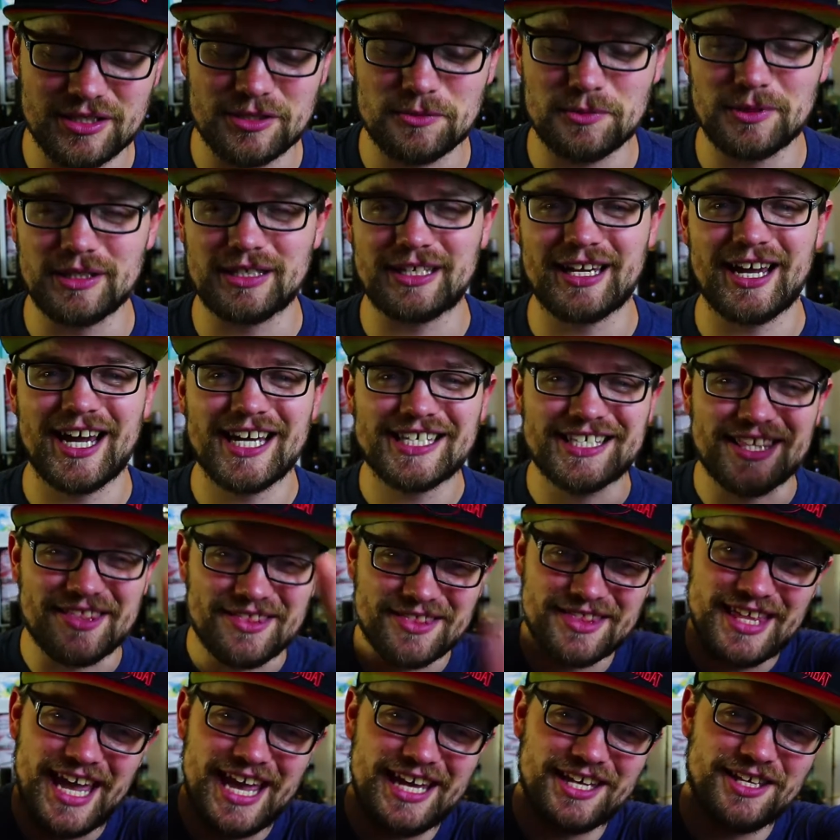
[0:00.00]
this week, guys.
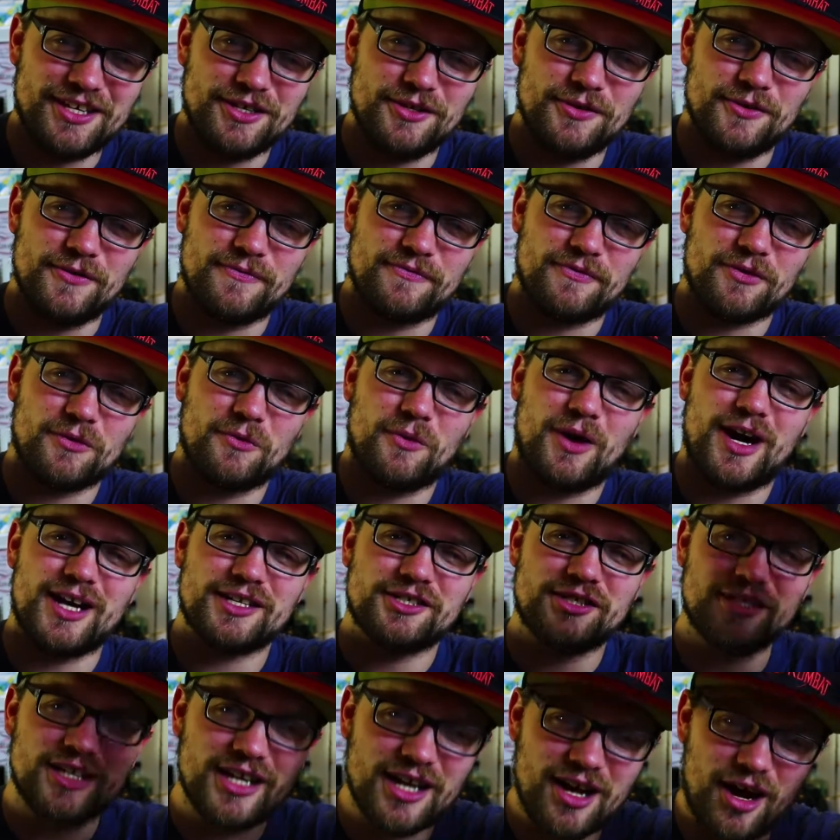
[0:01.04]
Thank you for
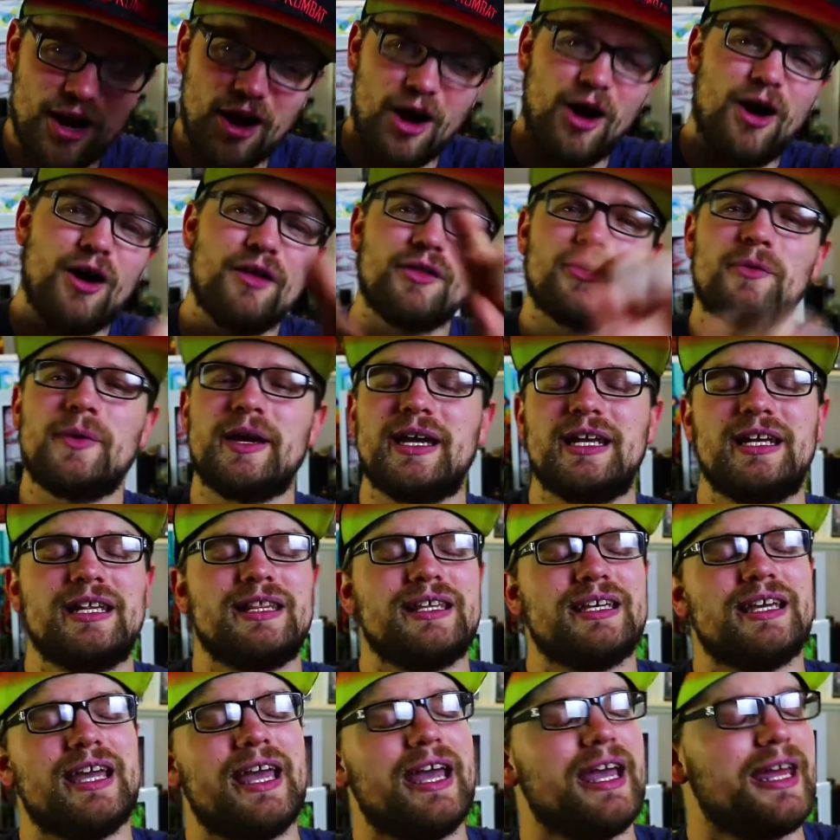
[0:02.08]
watching all the way to
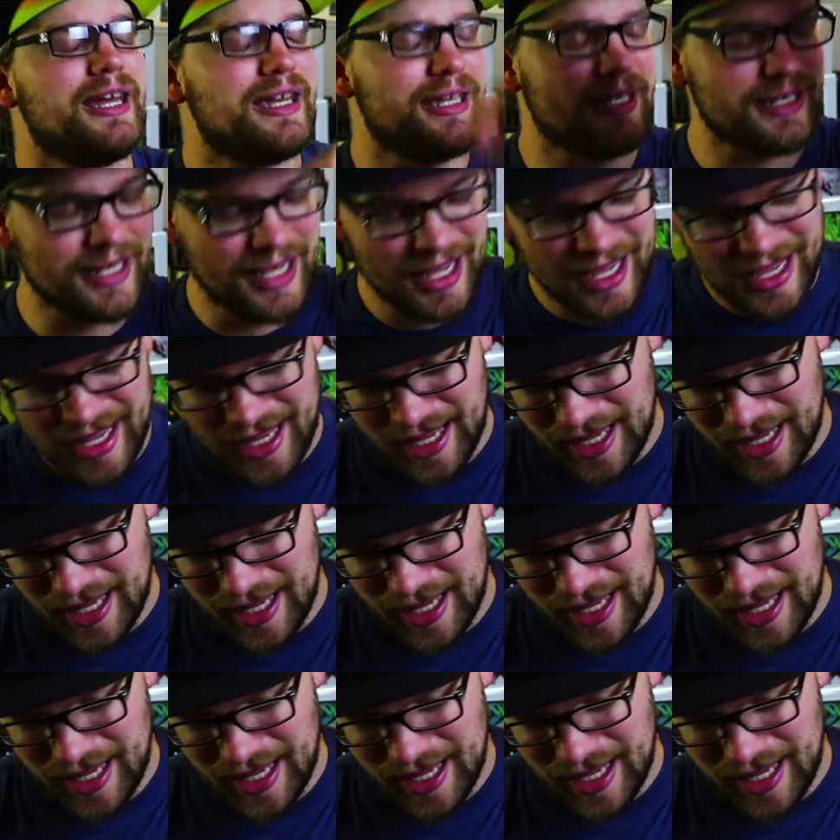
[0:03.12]
the end.